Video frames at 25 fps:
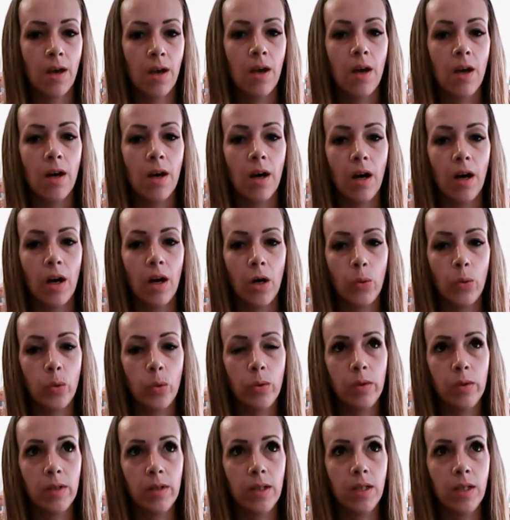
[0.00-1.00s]
We
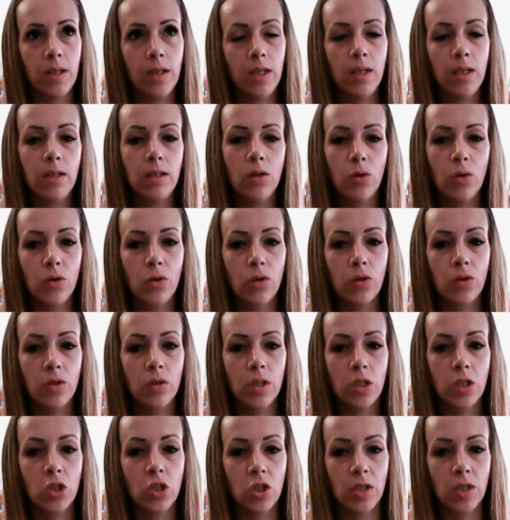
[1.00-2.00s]
will need
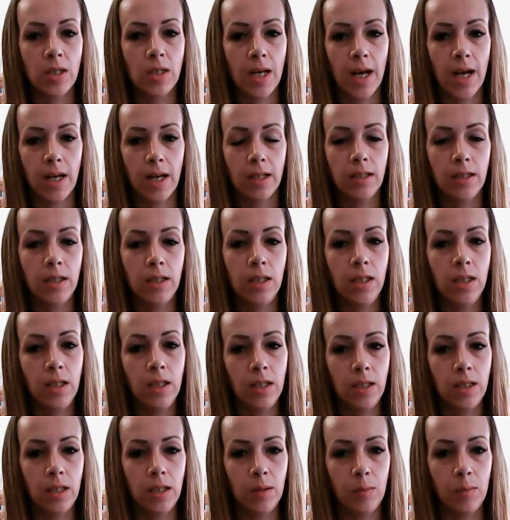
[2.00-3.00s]
originality,
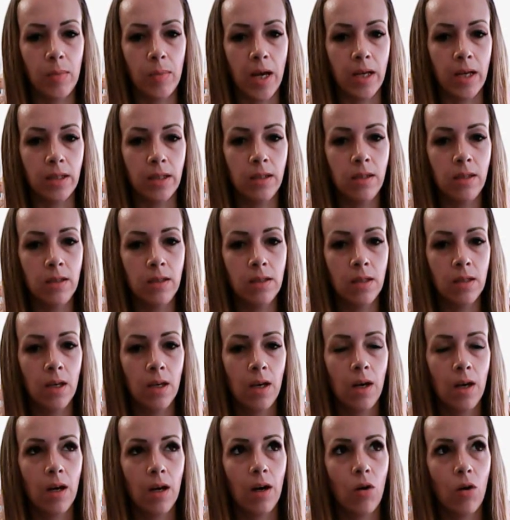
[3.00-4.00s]
independence,
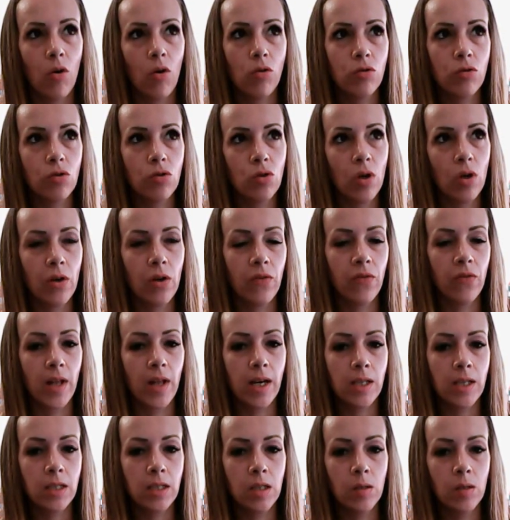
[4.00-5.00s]
also a
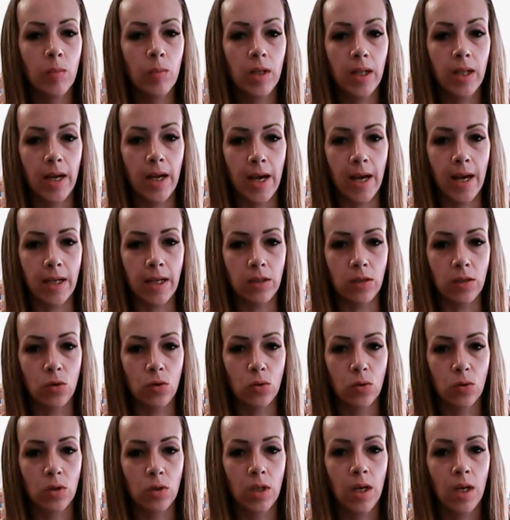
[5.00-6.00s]
flexible
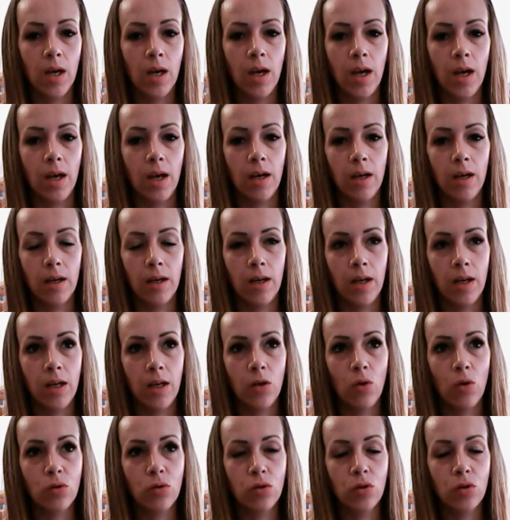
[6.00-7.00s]
attitude, and
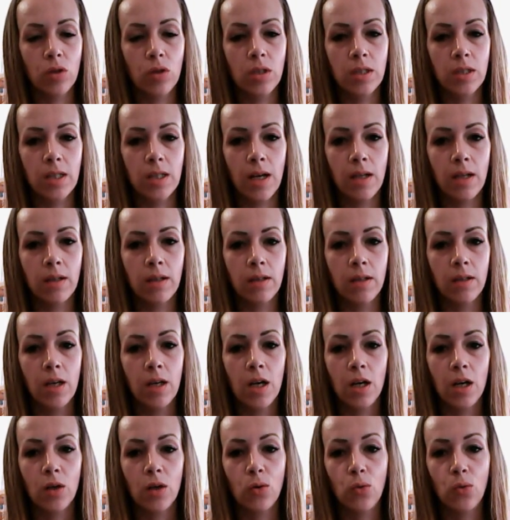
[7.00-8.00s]
also sudden
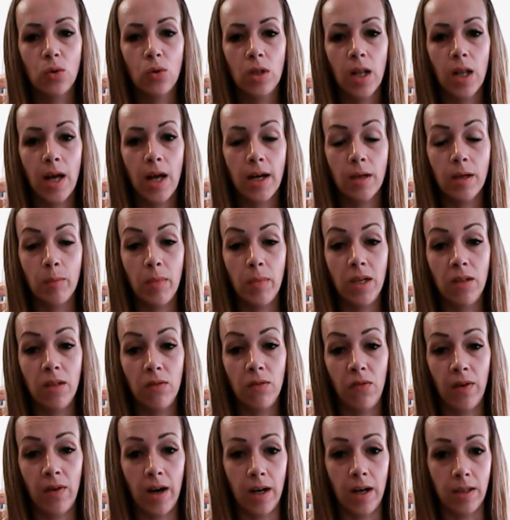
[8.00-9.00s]
good luck may
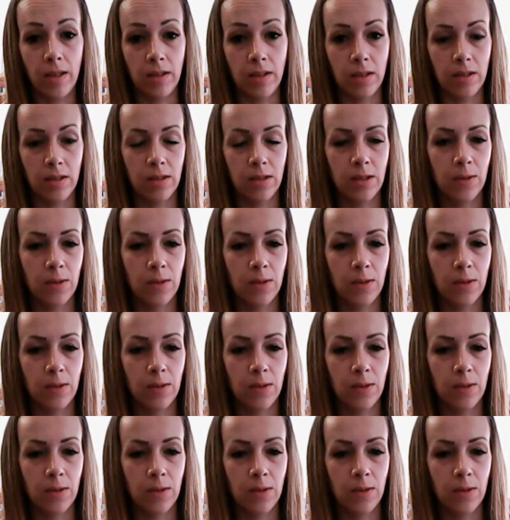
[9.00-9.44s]
find us.